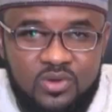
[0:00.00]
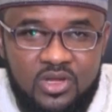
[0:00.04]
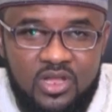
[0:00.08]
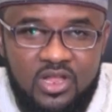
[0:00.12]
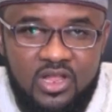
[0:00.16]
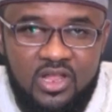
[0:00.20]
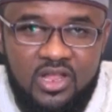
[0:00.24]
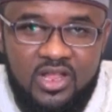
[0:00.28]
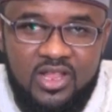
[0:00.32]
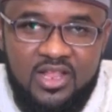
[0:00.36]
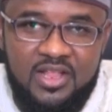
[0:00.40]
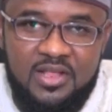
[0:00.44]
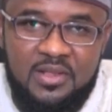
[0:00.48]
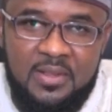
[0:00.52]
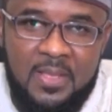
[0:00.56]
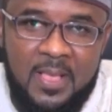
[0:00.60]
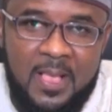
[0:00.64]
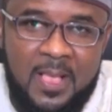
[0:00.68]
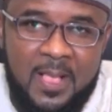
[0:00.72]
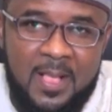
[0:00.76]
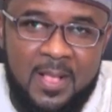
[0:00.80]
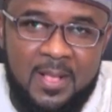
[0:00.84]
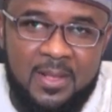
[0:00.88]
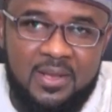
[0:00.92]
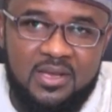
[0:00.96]
Well,
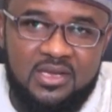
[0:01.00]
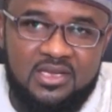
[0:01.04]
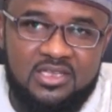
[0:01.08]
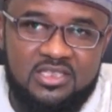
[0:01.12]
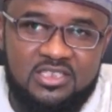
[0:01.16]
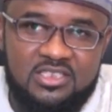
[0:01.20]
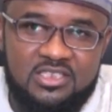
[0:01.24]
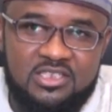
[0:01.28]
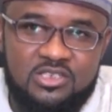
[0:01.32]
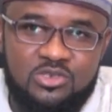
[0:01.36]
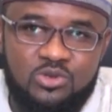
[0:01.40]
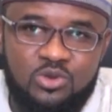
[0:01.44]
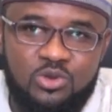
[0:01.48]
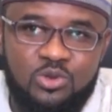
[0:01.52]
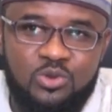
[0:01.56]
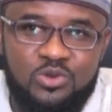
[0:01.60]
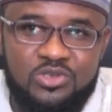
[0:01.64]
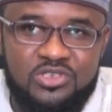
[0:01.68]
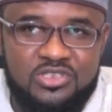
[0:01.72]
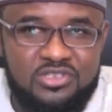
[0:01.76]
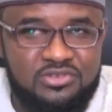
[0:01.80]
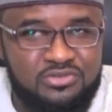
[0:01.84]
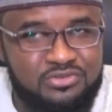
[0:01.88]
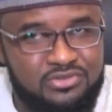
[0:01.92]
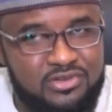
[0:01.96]
it is
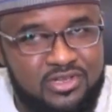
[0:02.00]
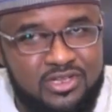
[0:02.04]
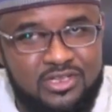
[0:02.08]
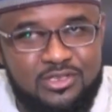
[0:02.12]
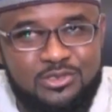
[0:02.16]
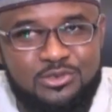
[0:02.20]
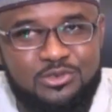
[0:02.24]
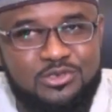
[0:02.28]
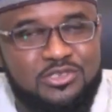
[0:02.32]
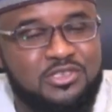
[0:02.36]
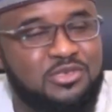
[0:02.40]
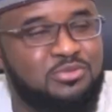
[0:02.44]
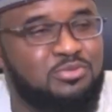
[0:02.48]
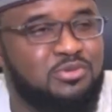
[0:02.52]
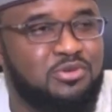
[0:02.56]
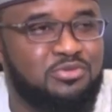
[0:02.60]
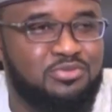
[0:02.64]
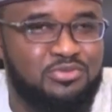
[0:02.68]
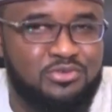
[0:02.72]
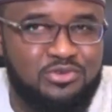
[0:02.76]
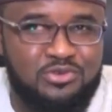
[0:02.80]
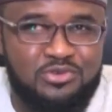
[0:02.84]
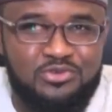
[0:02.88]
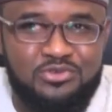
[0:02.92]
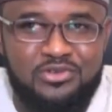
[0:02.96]
always difficult to give a
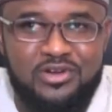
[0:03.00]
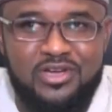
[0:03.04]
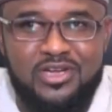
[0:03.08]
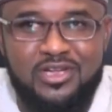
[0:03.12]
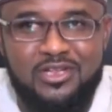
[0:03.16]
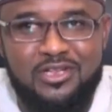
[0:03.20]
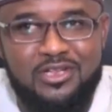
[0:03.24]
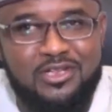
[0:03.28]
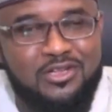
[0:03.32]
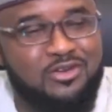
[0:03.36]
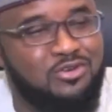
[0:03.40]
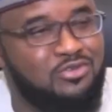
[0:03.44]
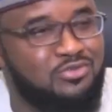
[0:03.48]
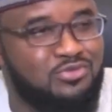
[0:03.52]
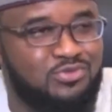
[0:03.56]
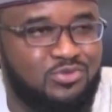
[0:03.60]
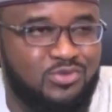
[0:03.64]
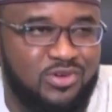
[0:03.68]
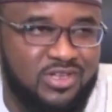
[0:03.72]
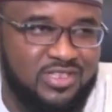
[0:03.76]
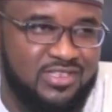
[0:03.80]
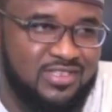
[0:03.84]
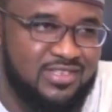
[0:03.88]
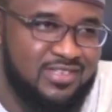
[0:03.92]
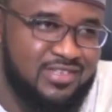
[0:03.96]
profile of
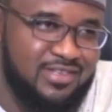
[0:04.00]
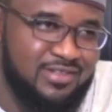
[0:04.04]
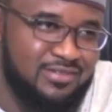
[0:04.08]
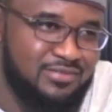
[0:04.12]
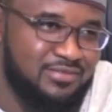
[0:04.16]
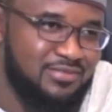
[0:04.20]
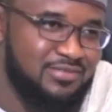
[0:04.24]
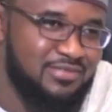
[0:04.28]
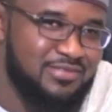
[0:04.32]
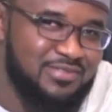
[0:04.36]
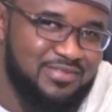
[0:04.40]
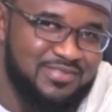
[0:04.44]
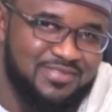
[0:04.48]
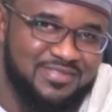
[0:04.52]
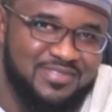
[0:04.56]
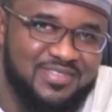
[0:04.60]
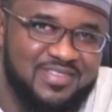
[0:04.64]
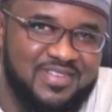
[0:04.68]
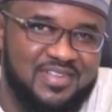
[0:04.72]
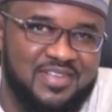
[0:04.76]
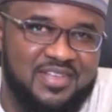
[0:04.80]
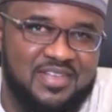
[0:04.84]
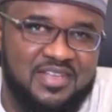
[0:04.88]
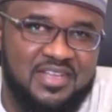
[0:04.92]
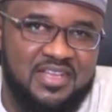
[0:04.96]
oneself,
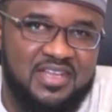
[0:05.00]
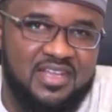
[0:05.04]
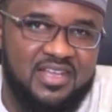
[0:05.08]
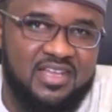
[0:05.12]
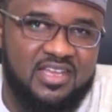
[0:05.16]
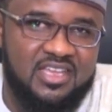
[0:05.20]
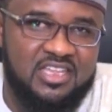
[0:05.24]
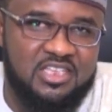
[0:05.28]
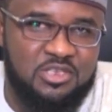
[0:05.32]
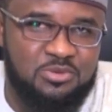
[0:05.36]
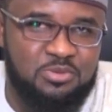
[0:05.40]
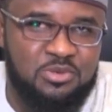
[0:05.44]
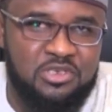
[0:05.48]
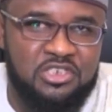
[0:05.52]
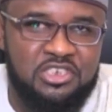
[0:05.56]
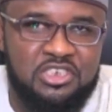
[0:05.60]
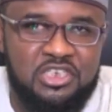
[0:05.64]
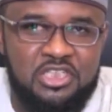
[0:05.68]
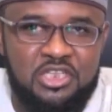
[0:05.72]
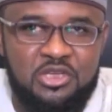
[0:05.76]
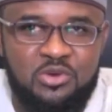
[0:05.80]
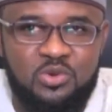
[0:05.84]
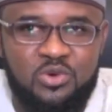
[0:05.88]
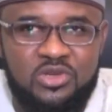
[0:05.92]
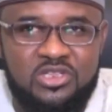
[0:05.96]

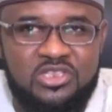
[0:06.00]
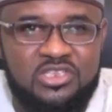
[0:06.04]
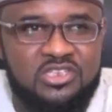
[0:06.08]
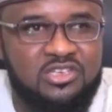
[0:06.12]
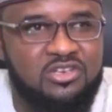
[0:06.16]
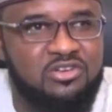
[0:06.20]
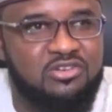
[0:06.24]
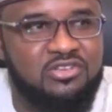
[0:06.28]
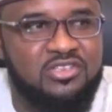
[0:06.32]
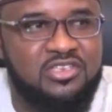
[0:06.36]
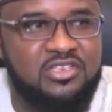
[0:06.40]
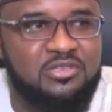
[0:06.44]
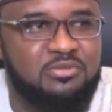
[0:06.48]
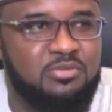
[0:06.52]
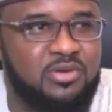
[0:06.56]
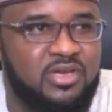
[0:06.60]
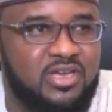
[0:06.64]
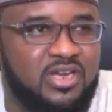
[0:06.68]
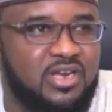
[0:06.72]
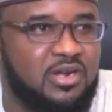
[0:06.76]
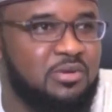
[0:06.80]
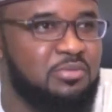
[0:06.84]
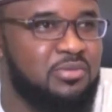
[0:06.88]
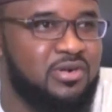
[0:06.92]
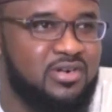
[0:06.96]
especially when surrounded by
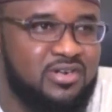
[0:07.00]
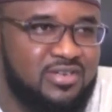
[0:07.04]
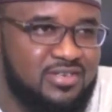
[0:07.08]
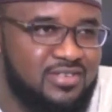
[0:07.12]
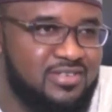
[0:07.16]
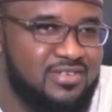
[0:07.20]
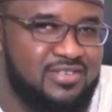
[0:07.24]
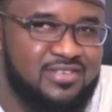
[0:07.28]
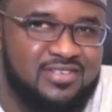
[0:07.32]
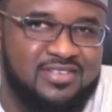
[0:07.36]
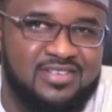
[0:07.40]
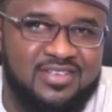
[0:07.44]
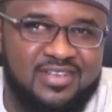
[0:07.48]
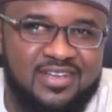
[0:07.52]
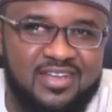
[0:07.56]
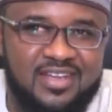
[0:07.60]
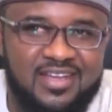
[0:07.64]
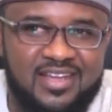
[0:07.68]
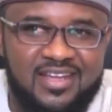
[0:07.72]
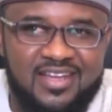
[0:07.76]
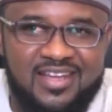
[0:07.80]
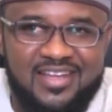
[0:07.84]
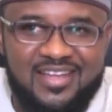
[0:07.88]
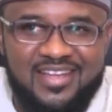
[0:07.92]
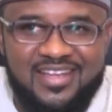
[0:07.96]
cameras,
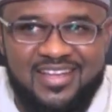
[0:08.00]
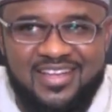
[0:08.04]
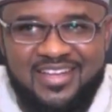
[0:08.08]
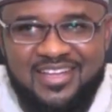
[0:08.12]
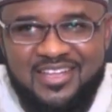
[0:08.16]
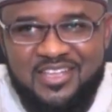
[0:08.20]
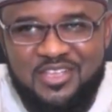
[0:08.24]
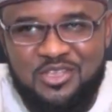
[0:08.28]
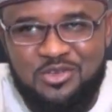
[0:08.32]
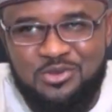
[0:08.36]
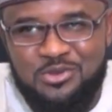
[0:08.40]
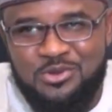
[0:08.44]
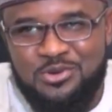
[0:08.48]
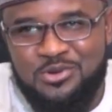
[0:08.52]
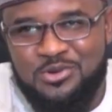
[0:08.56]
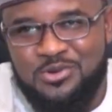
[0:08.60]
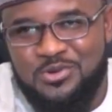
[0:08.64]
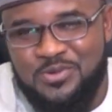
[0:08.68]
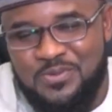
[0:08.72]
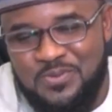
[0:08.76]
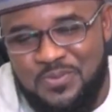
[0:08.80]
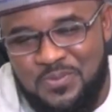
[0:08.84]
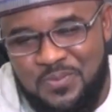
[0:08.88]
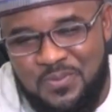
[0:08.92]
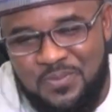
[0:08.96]
you
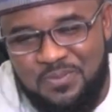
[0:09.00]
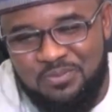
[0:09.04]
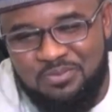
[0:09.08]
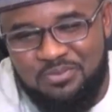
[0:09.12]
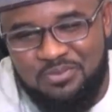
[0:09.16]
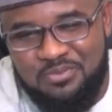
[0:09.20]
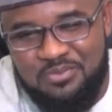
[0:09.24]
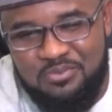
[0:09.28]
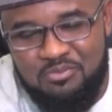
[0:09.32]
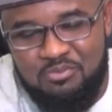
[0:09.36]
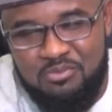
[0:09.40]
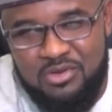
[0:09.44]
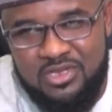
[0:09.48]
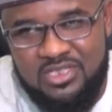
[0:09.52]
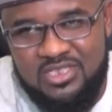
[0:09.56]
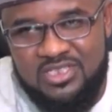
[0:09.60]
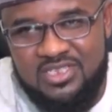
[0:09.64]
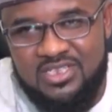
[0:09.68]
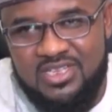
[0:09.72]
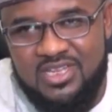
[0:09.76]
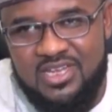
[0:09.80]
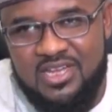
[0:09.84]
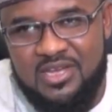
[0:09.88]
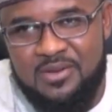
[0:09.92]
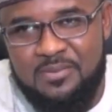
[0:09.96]
know?
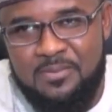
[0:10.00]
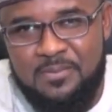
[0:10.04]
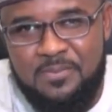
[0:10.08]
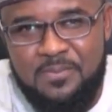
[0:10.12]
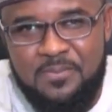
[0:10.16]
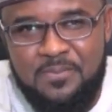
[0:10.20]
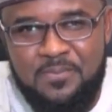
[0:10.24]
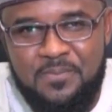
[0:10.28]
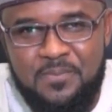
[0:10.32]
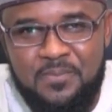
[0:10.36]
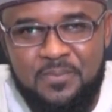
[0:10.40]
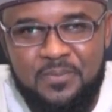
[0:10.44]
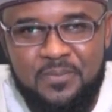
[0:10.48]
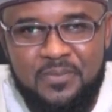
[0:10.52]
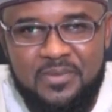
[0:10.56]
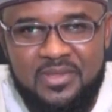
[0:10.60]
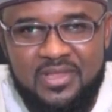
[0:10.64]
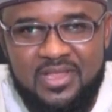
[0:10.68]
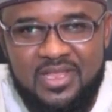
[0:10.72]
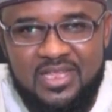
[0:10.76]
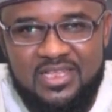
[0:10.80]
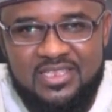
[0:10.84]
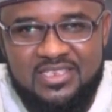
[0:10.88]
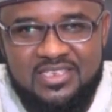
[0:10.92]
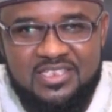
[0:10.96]
But
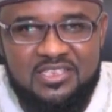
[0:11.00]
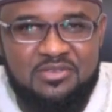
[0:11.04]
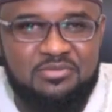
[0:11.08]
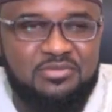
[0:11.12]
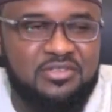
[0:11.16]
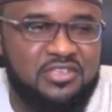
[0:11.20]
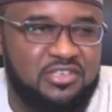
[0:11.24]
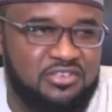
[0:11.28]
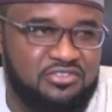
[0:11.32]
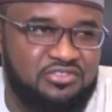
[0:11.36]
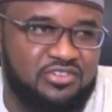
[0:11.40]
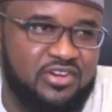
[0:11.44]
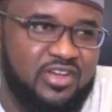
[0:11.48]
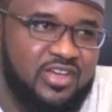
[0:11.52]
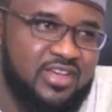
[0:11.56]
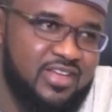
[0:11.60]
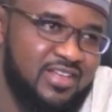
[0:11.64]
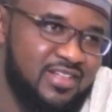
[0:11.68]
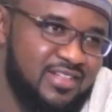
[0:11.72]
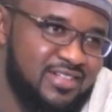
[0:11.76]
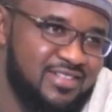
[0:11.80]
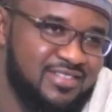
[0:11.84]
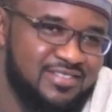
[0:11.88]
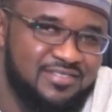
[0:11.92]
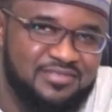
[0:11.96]
let's give it a try.